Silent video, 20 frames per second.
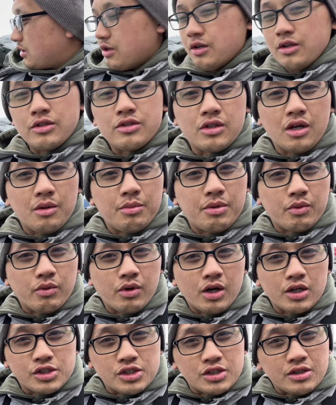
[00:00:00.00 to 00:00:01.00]
So I've been
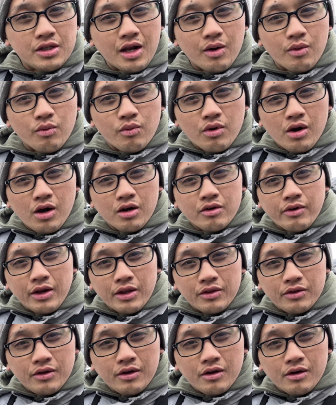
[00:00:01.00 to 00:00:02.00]
watching that rock
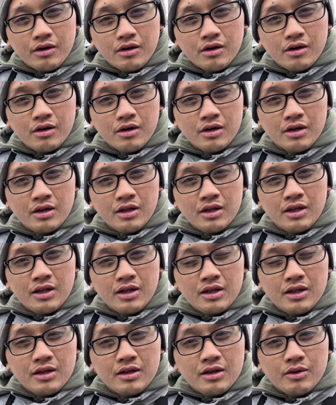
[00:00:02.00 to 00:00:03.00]
right there.
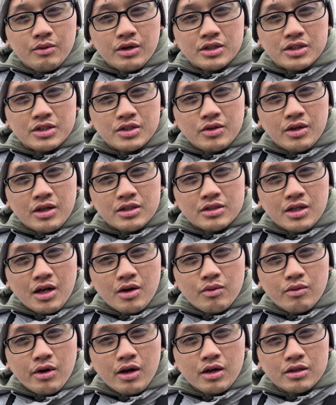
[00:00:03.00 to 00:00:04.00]
As soon as
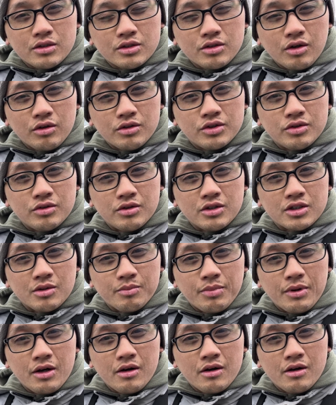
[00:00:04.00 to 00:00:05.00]
that rock starts to
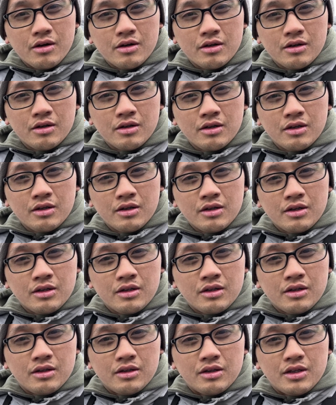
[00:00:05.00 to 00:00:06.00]
disappear,
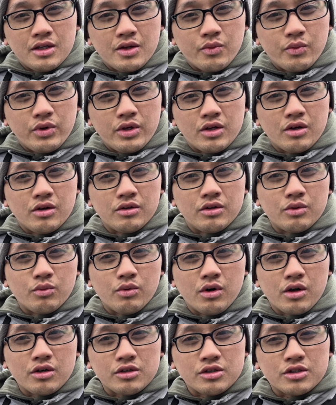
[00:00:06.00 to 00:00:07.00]
then we know that
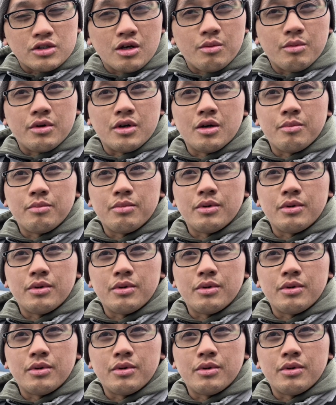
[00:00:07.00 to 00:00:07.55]
water is coming up.